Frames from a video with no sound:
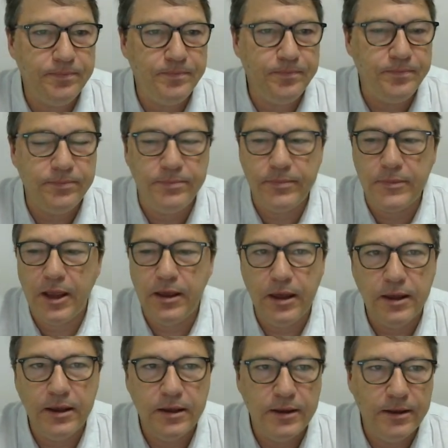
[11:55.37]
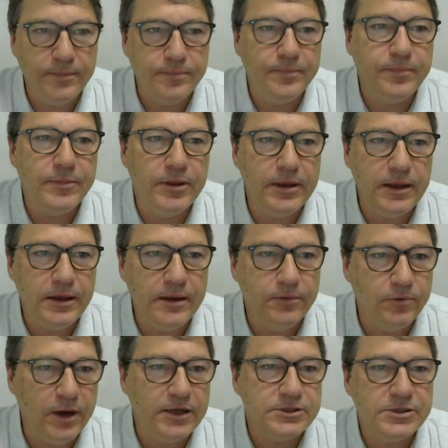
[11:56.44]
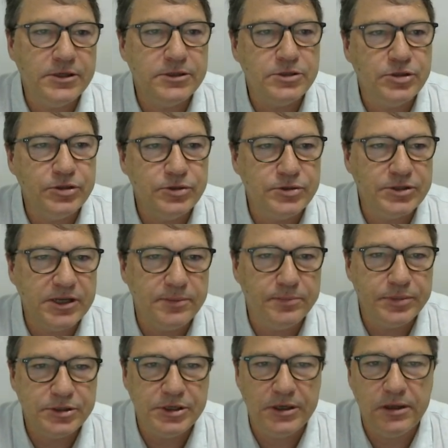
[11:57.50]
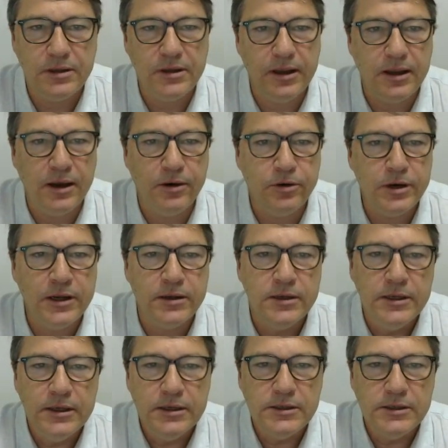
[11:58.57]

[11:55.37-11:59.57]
the raster to some particular area.